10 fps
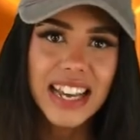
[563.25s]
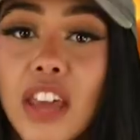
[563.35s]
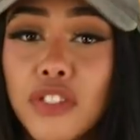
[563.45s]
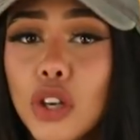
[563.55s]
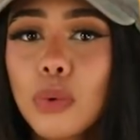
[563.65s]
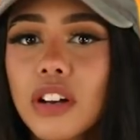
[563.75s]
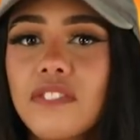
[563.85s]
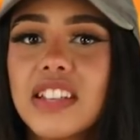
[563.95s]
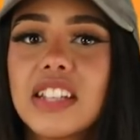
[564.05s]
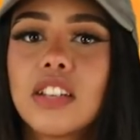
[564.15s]
If you were
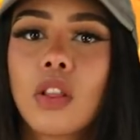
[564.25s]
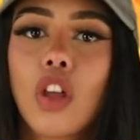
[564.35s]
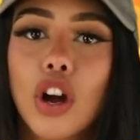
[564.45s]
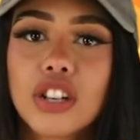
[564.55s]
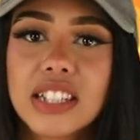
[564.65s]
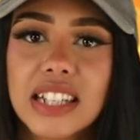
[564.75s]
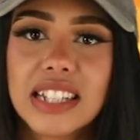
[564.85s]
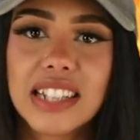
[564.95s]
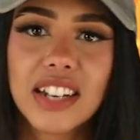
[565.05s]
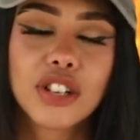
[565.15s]
to visit large
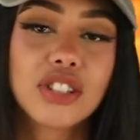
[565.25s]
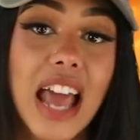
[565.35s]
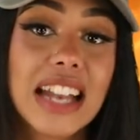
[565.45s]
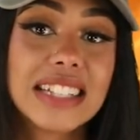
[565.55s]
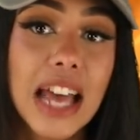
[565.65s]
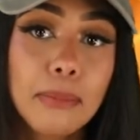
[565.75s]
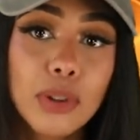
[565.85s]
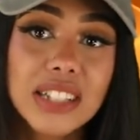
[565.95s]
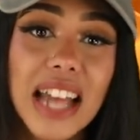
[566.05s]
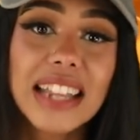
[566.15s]
city centers and
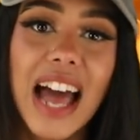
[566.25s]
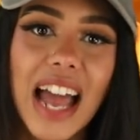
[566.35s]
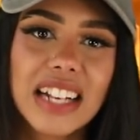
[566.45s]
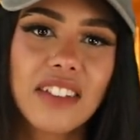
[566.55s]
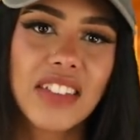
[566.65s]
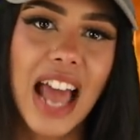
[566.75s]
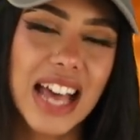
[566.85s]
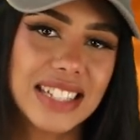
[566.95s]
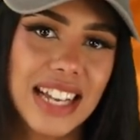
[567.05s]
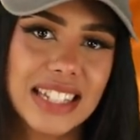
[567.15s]
temples at the height of the
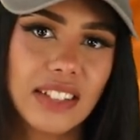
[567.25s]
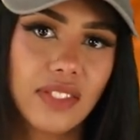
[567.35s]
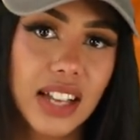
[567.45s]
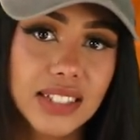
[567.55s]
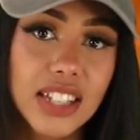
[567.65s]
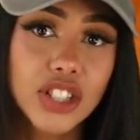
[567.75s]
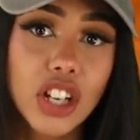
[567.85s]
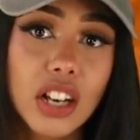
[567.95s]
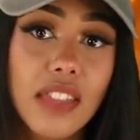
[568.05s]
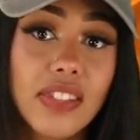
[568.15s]
Aztec
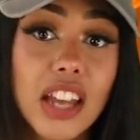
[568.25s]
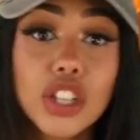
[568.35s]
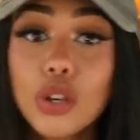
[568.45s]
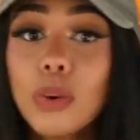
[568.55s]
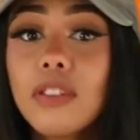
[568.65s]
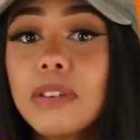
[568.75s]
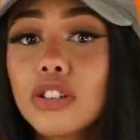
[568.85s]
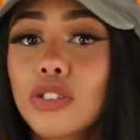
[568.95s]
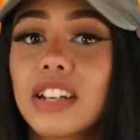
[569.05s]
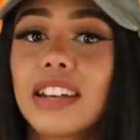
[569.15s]
civilization, then you would have
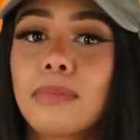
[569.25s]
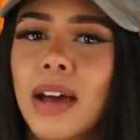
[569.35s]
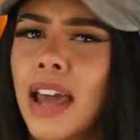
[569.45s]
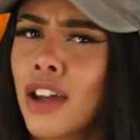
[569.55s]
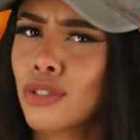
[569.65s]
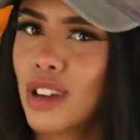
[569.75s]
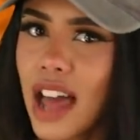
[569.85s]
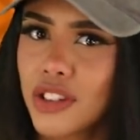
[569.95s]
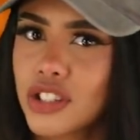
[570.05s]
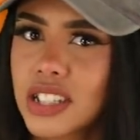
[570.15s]
been greeted by a
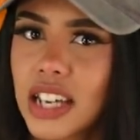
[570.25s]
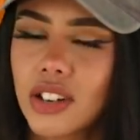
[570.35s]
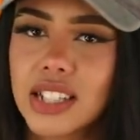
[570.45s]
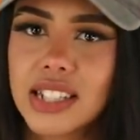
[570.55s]
rather scary